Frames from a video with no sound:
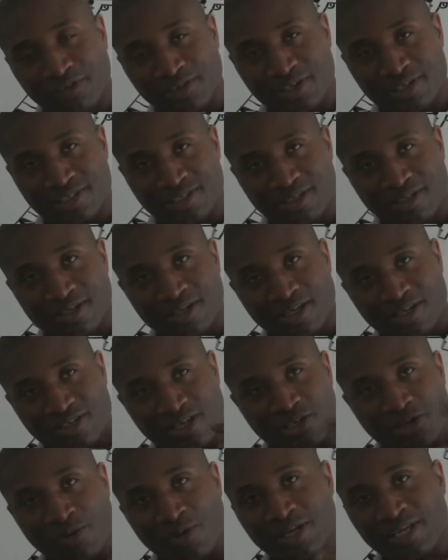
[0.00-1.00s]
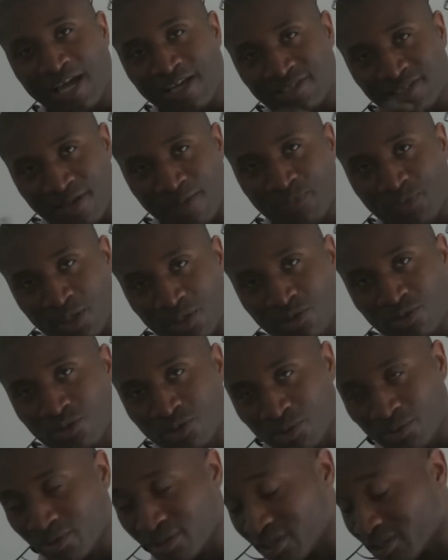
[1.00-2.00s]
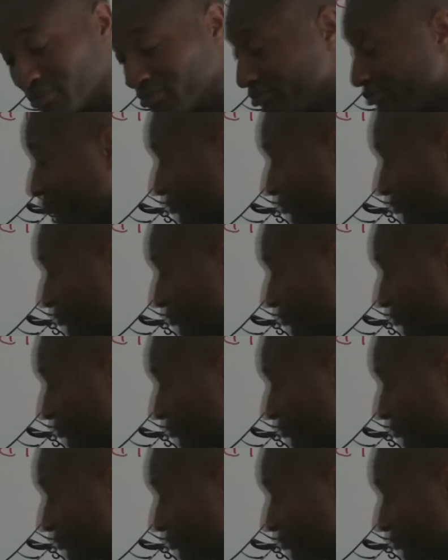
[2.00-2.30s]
for this because I know I had something to do with it.